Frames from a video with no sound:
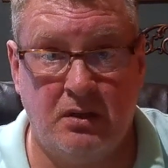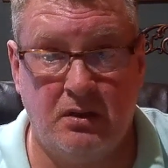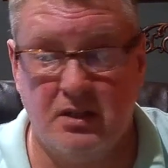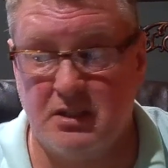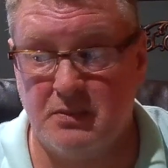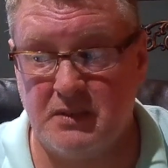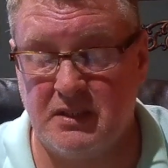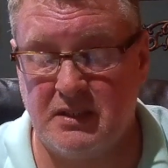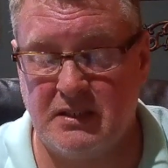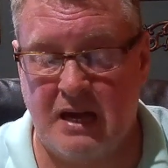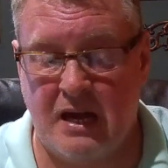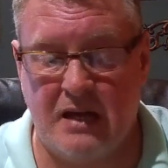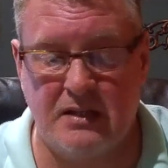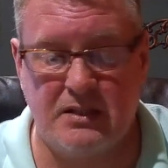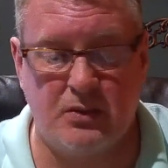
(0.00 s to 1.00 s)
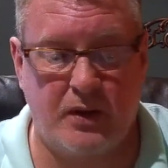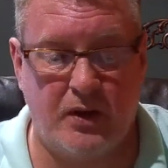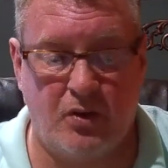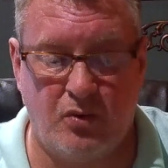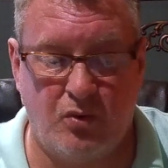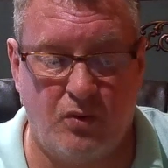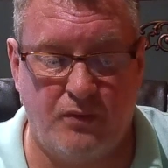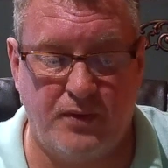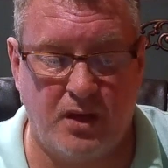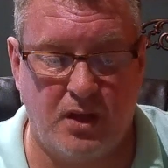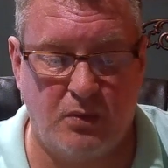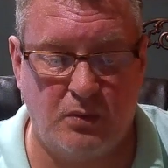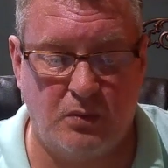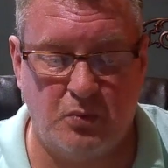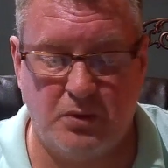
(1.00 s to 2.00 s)
This one did not, so I don't know if the other
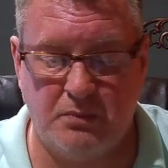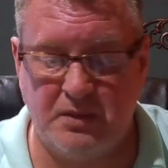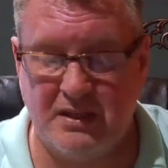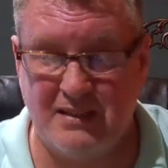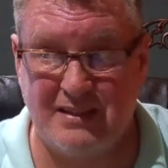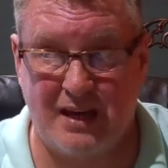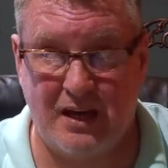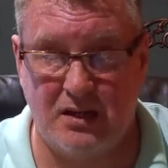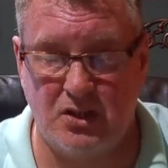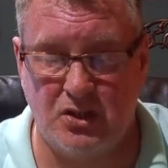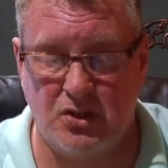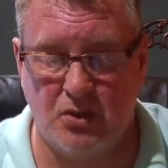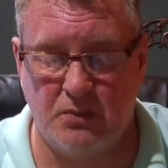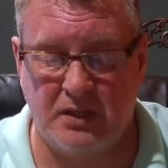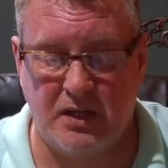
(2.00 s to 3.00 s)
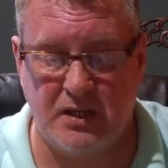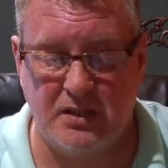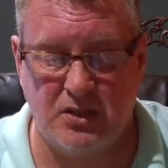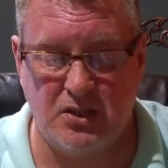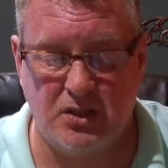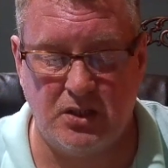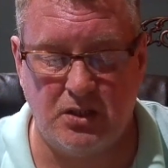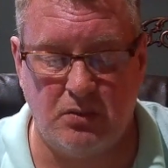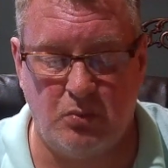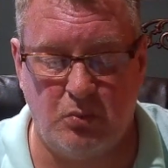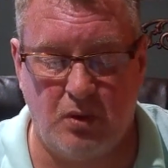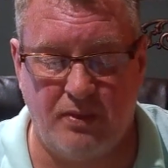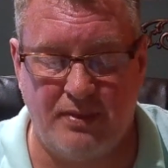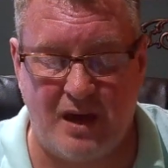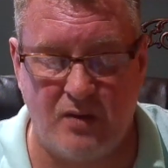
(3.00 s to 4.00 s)
one would, because I had a Janome HD
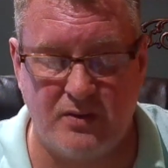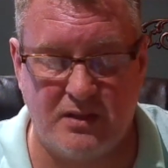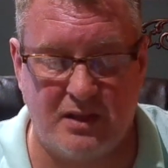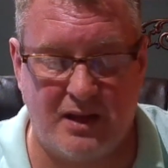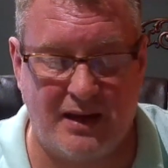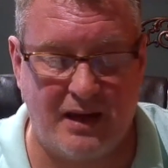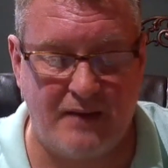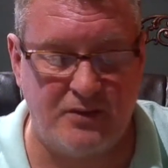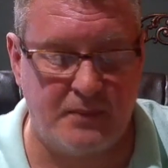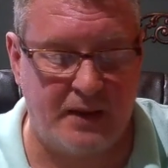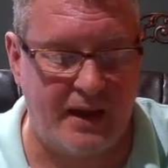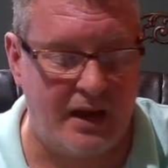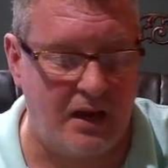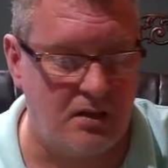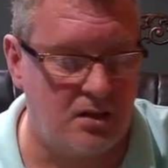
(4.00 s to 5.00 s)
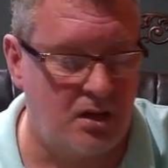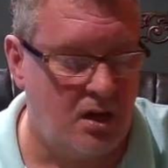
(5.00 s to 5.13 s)
1000 that I gave to my aunt.